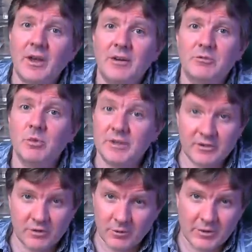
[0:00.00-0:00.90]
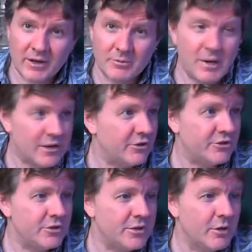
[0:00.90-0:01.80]
to have money thrown at him by the
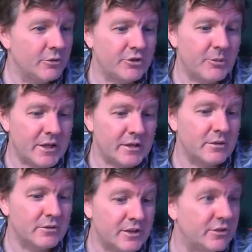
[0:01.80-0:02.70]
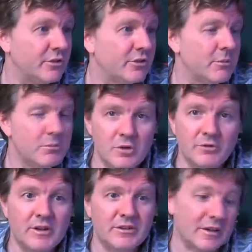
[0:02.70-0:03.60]
studios to make decent
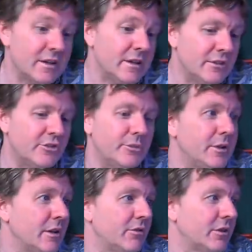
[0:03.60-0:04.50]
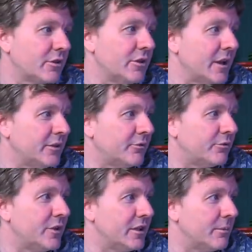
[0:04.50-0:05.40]
movies, and he needs to be given the creative
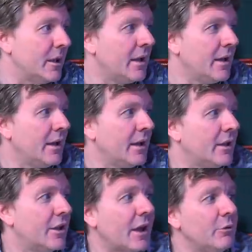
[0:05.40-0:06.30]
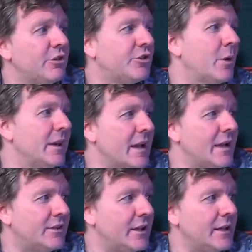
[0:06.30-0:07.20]
freedom. Now, that was twenty
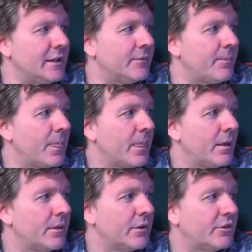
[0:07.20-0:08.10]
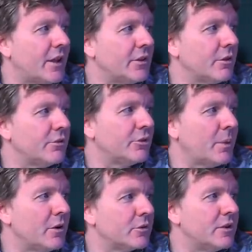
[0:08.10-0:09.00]
eighteen that Standoff at
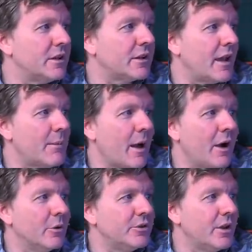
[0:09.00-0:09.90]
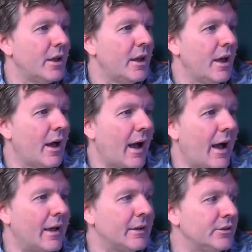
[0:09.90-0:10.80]
Sparrow Creek came out,
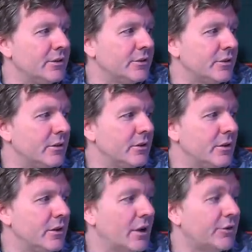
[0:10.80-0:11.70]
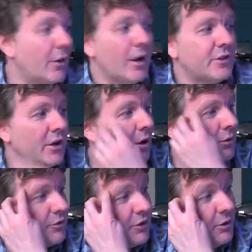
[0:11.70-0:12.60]
and as far as I know,
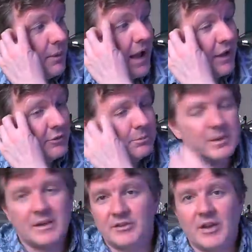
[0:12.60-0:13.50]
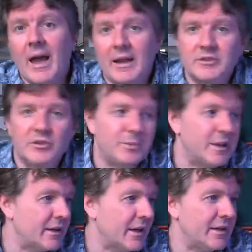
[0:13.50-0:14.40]
the film hasn't been attacked as
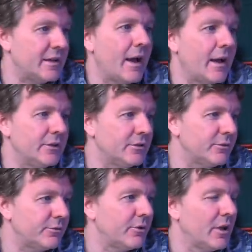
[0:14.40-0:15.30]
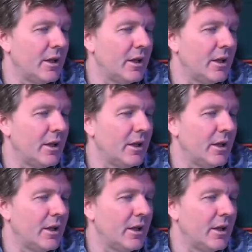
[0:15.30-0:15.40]
being any kind of